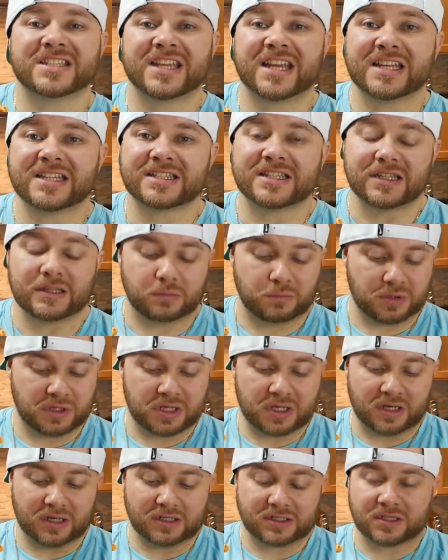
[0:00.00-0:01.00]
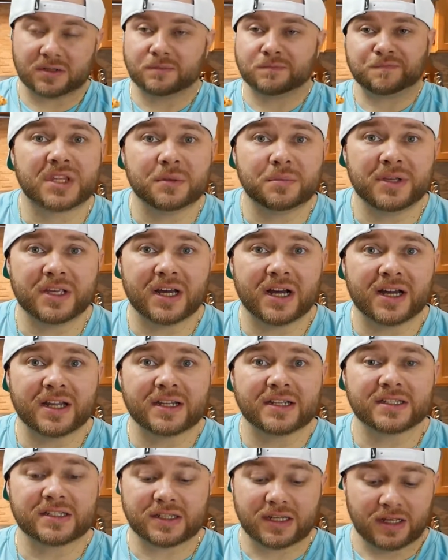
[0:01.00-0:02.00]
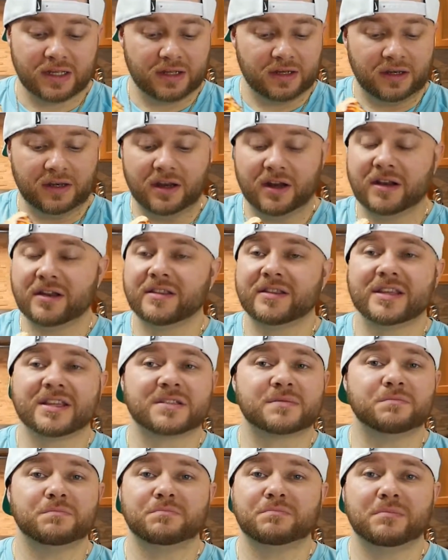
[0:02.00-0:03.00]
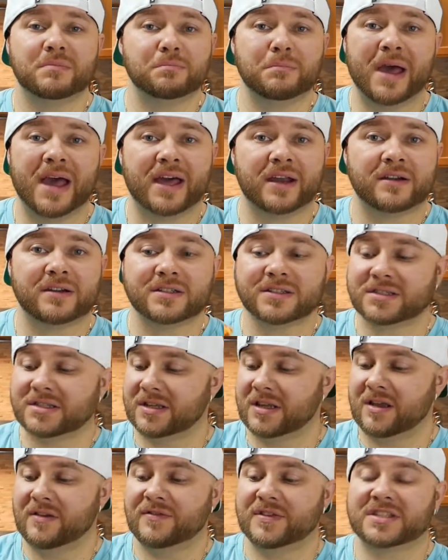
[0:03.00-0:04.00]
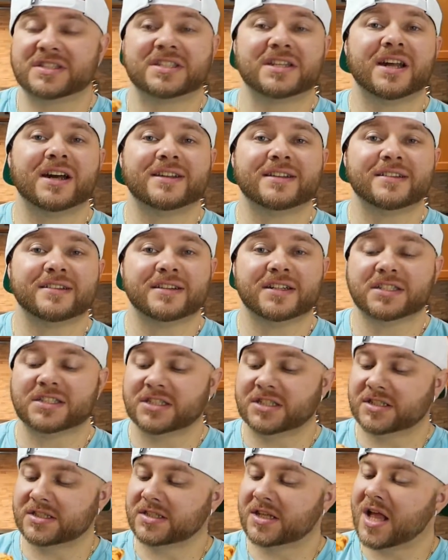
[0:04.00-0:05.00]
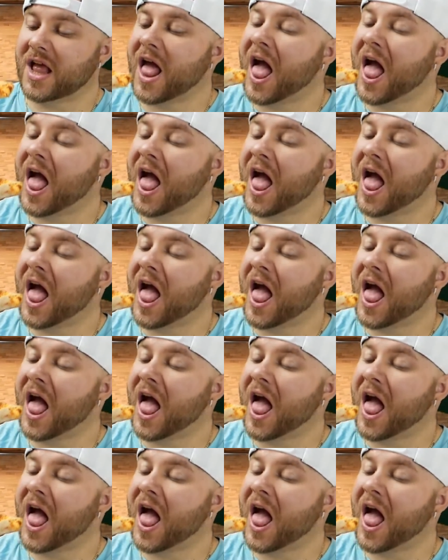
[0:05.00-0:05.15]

test it because, to be honest, none of this matters if it's not delicious.